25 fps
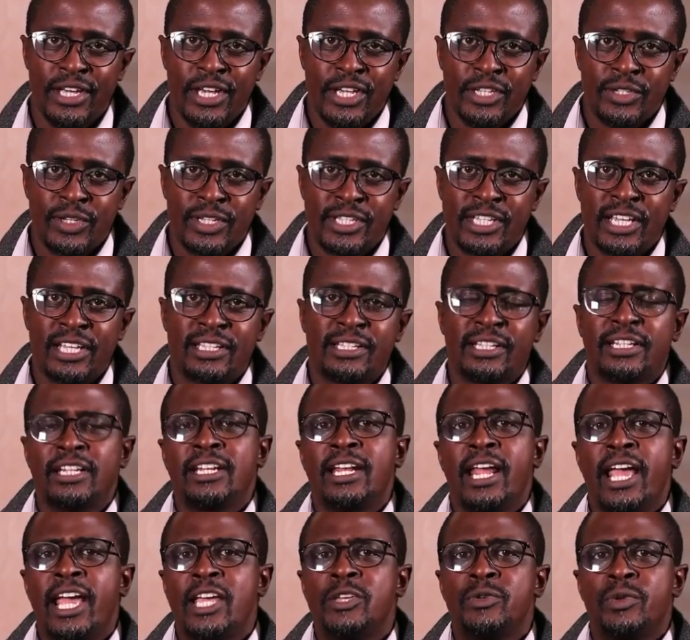So is there a
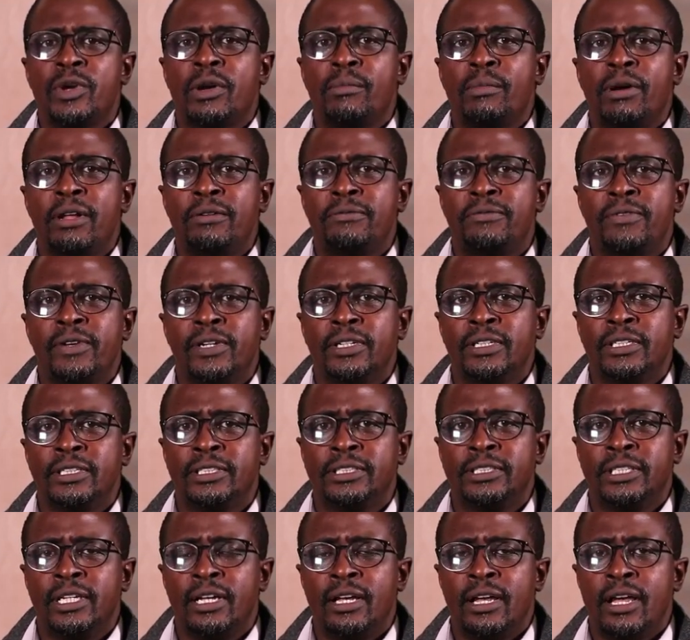certain age where a man feels,
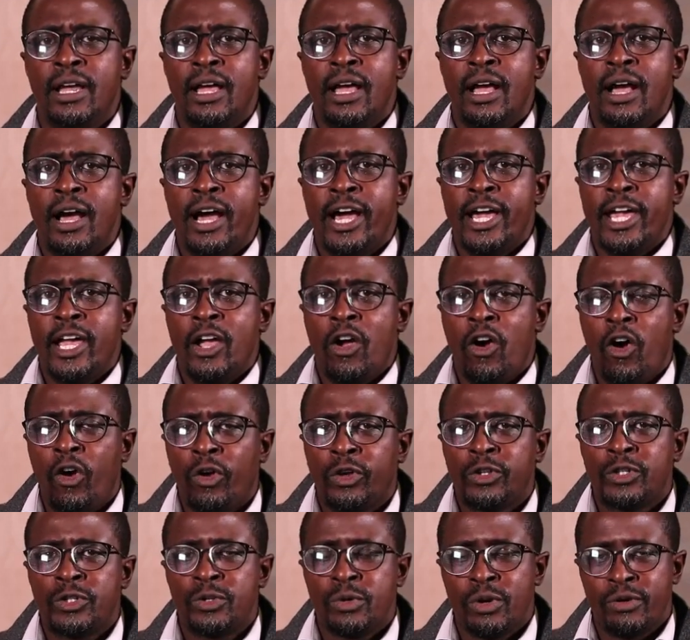I
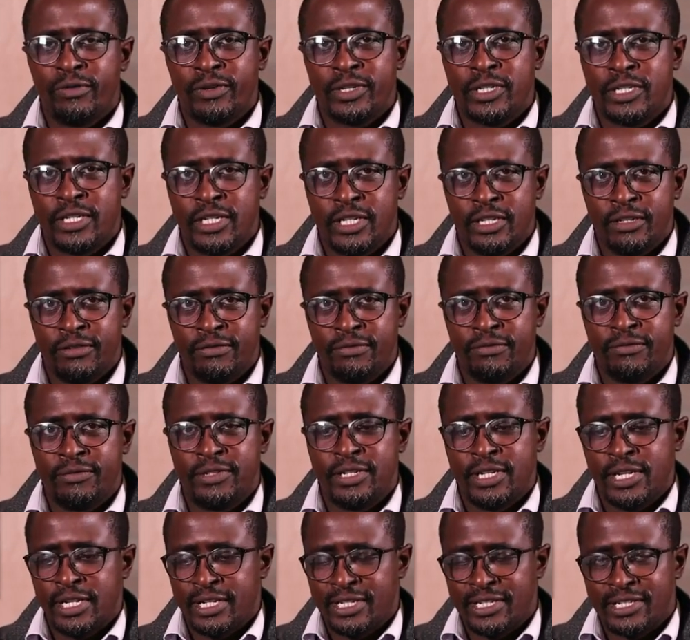ought to have
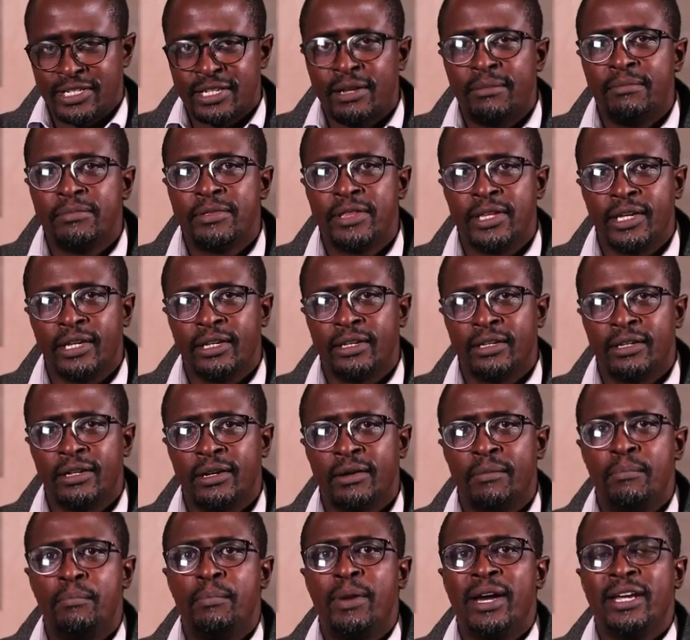achieved something
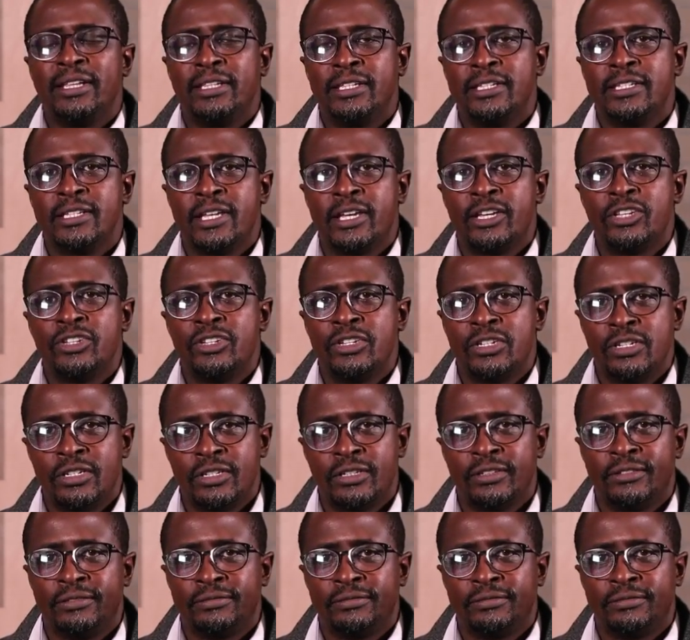by this age?